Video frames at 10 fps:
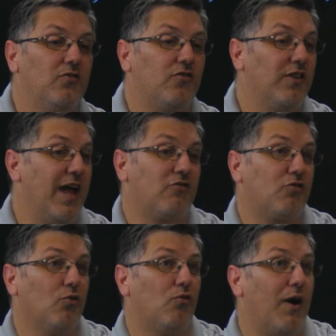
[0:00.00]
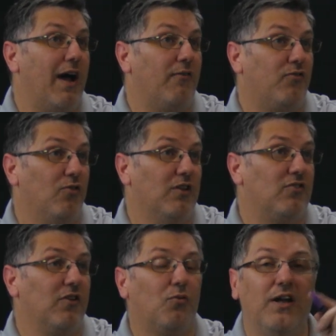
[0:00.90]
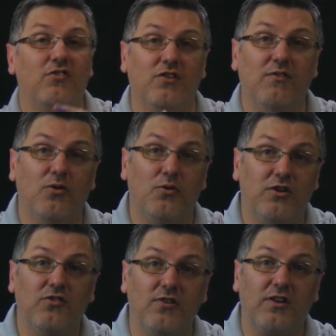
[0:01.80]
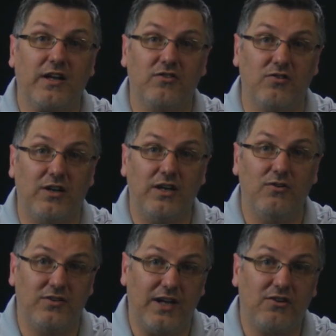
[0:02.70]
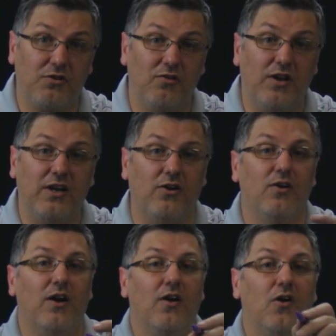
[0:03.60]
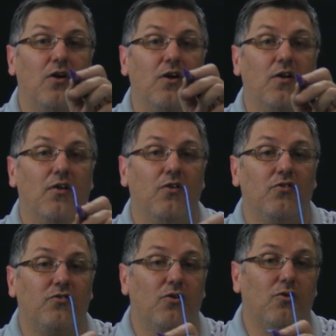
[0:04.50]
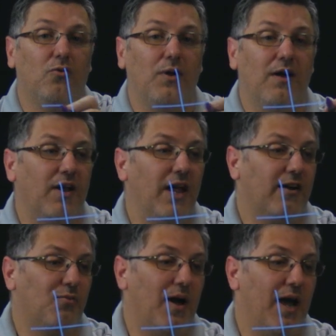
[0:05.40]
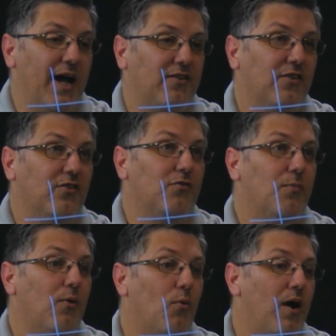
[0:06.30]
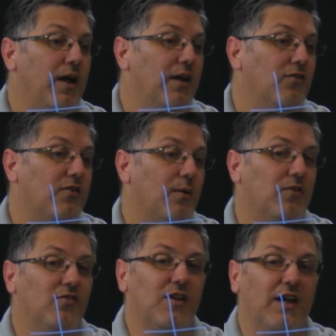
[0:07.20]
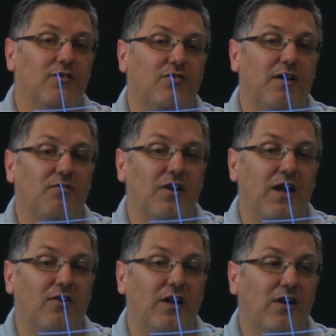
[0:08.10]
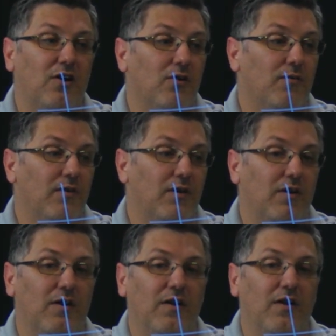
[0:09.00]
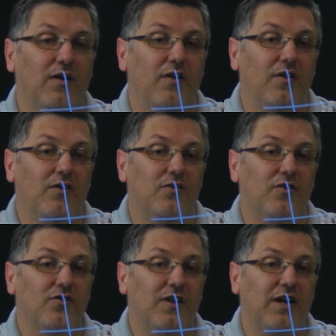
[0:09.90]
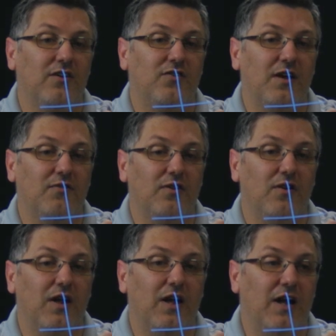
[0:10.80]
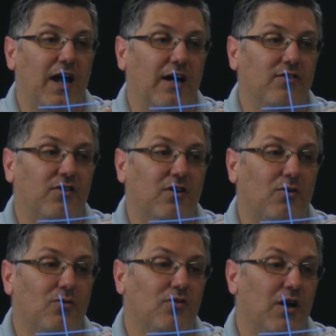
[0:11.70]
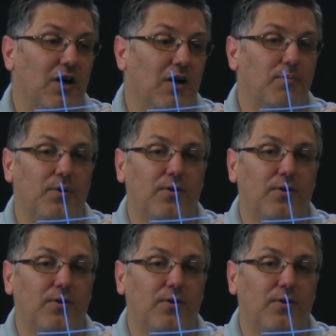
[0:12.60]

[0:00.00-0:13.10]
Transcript: So the actual graph to this equation, even though it doesn't look like it's linear, it's actually linear. So we have an xy axis. My y-intercept is negative 7 down here. This is negative 7, and as it goes up